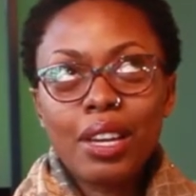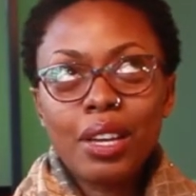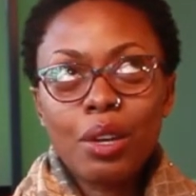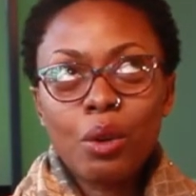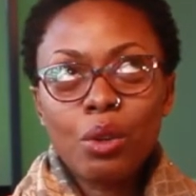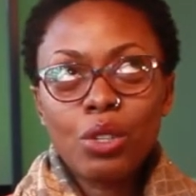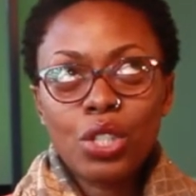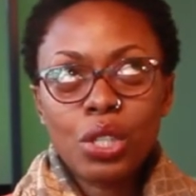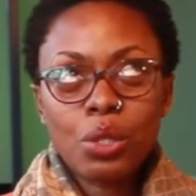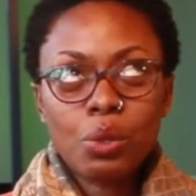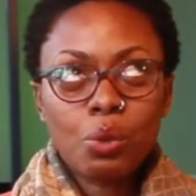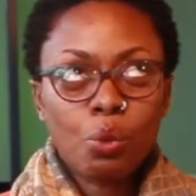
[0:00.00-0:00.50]

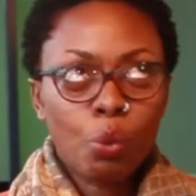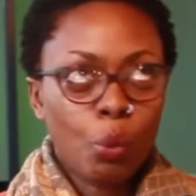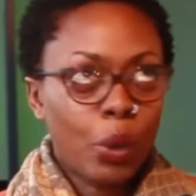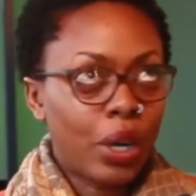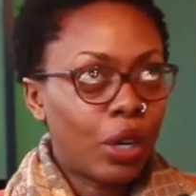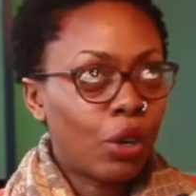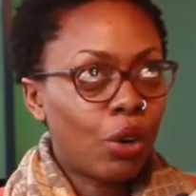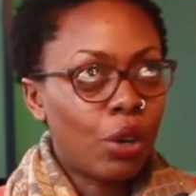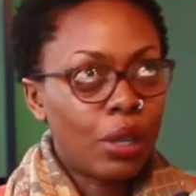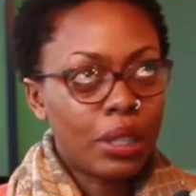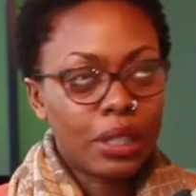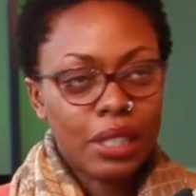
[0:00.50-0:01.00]
just when
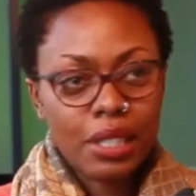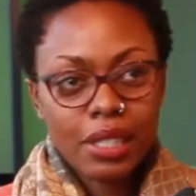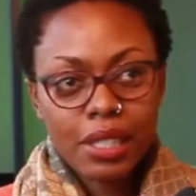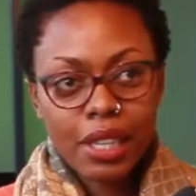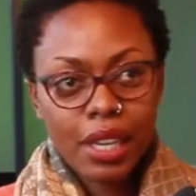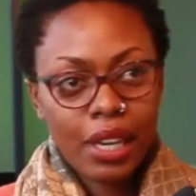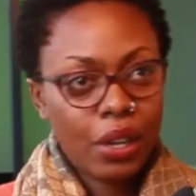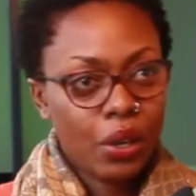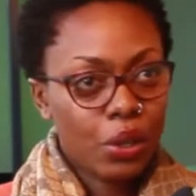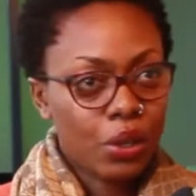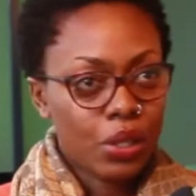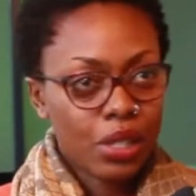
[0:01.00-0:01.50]
all this
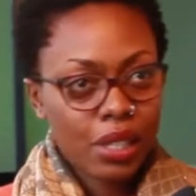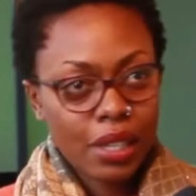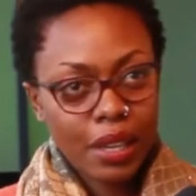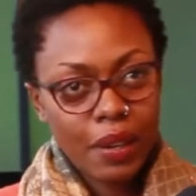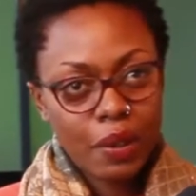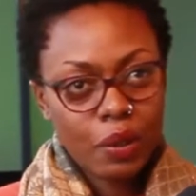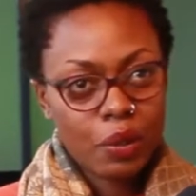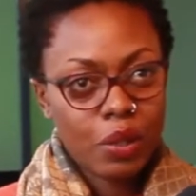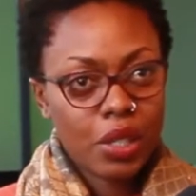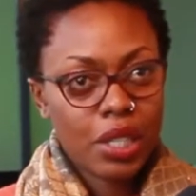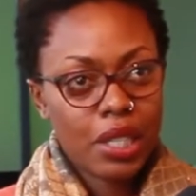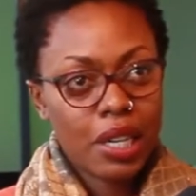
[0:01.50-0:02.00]
chaos kind
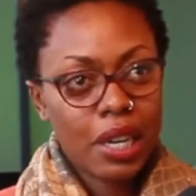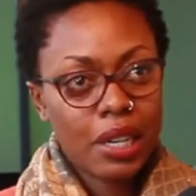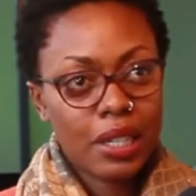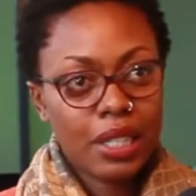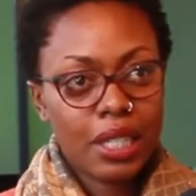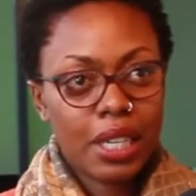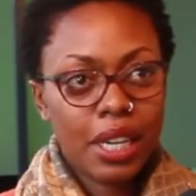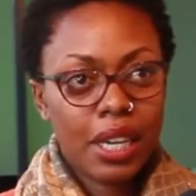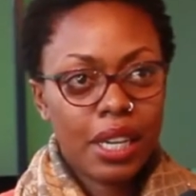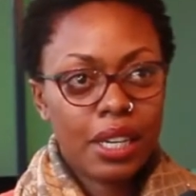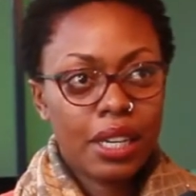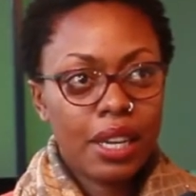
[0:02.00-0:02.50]
of
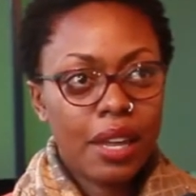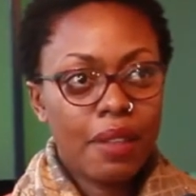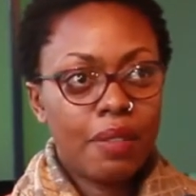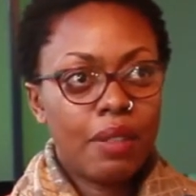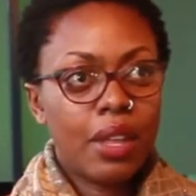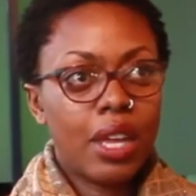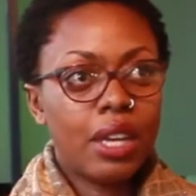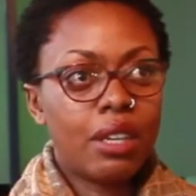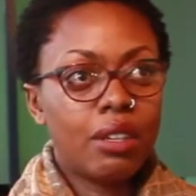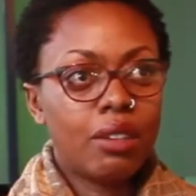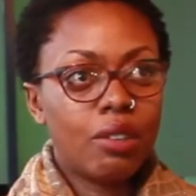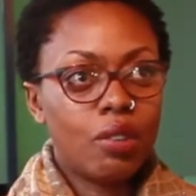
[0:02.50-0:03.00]
started, and
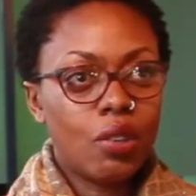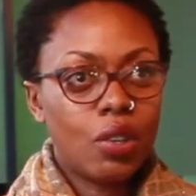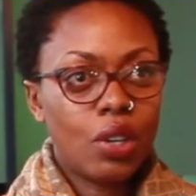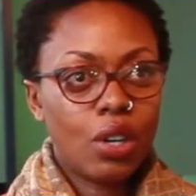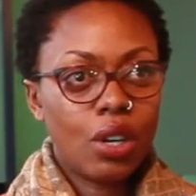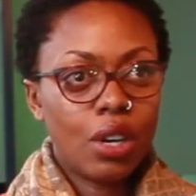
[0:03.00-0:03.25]
then,